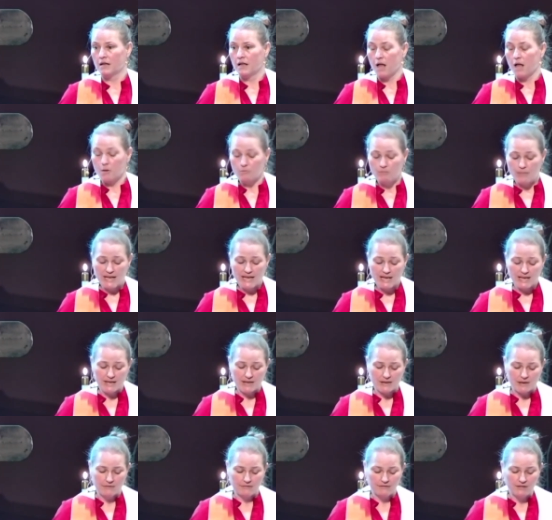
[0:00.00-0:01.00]
a beacon
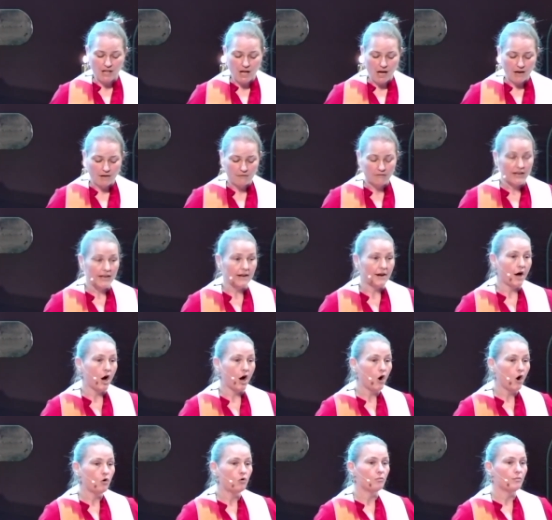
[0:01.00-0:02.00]
of love and
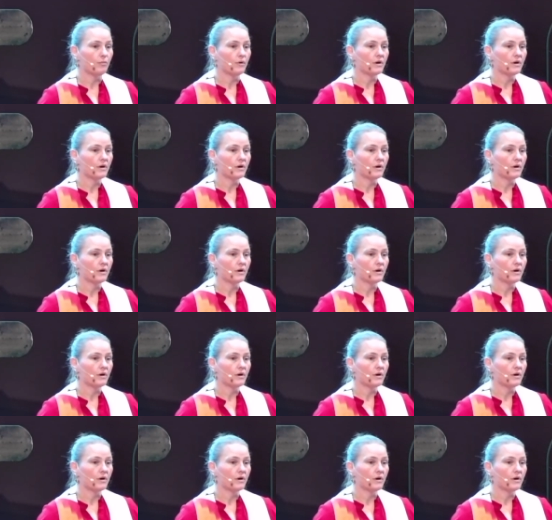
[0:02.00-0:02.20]
hope,